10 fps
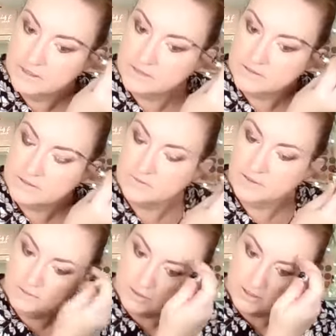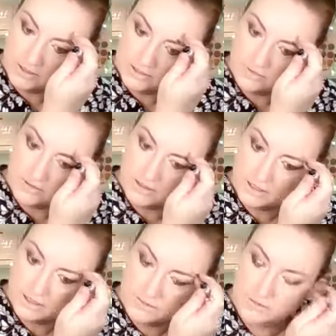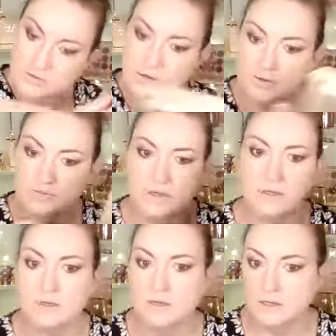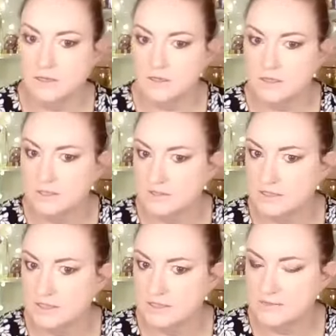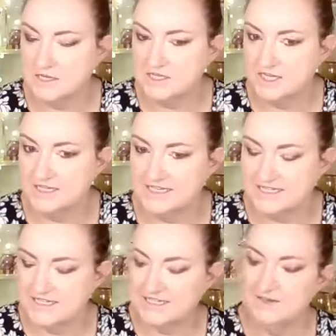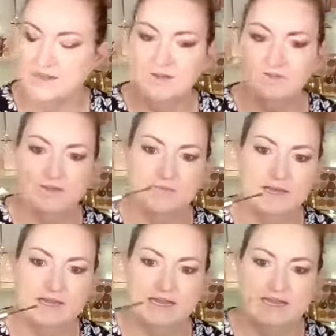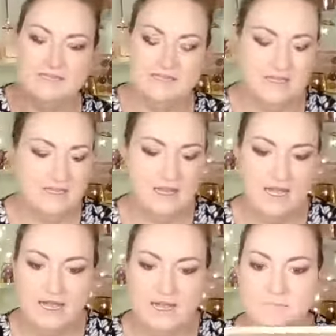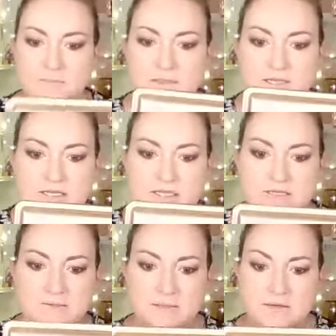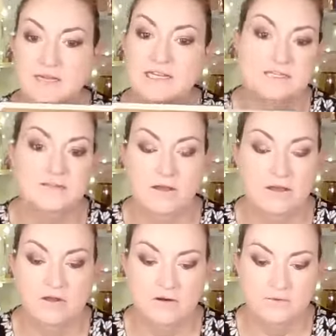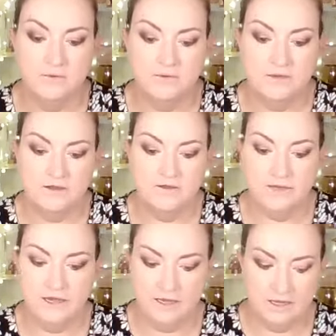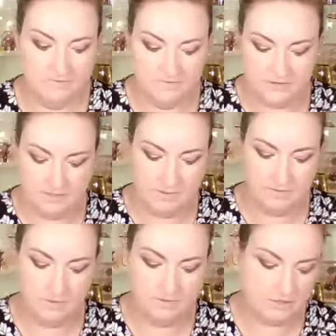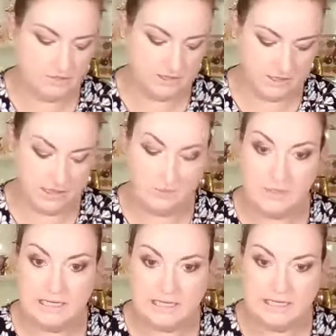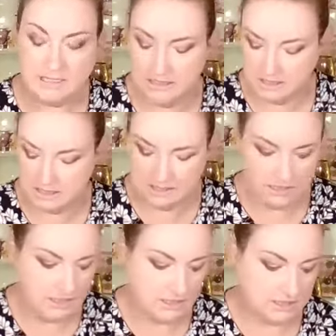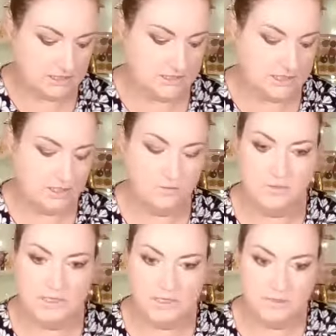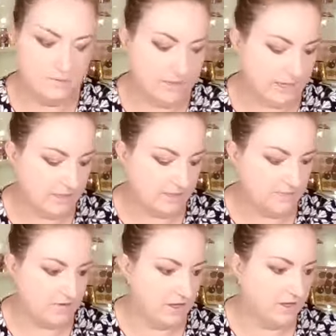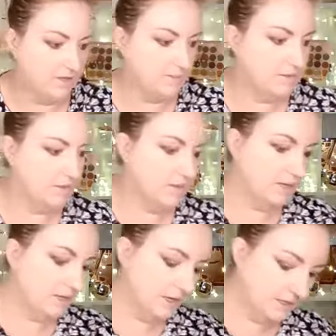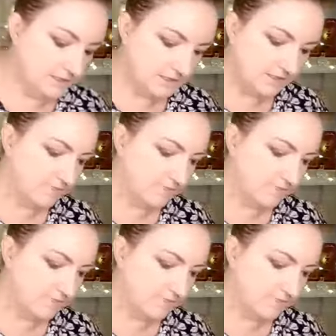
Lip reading: Talking about products, do I like them or not? Oh, can you see that smudge I just did with my hands? This mirror is horrible. Every time I put batteries in it, they would leak. It just had a really bad vibe. And